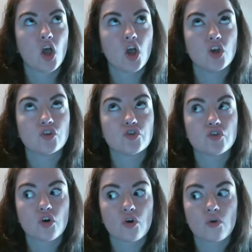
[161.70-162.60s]

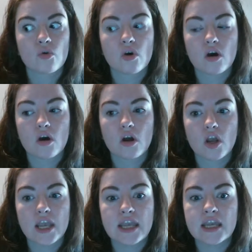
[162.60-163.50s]
So
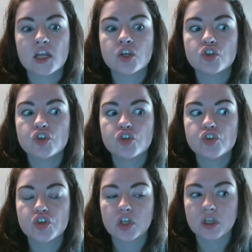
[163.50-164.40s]
in
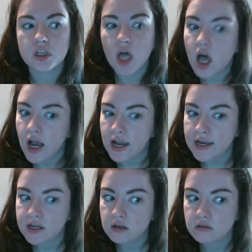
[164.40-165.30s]

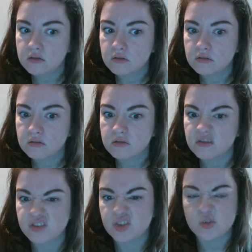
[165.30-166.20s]
July,
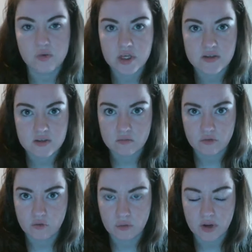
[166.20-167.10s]
and two weeks
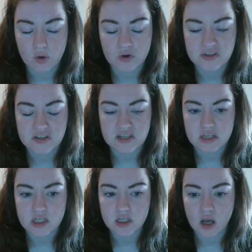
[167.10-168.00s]
before my courses
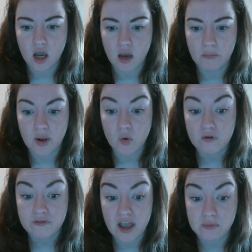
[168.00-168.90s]
ended, um, my whole
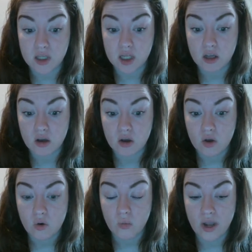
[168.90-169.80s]
family
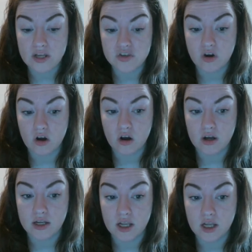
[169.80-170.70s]
went
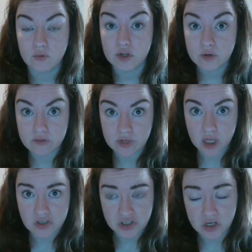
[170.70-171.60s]
on a reunion
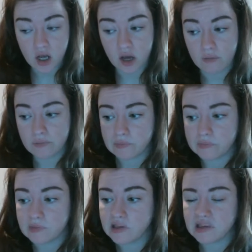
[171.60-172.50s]
vacation. Um,
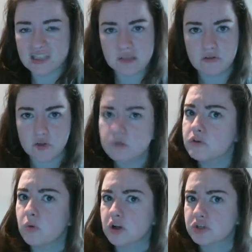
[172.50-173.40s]
I think some of you, if
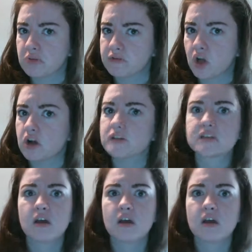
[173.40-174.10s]
you watched my vlogs,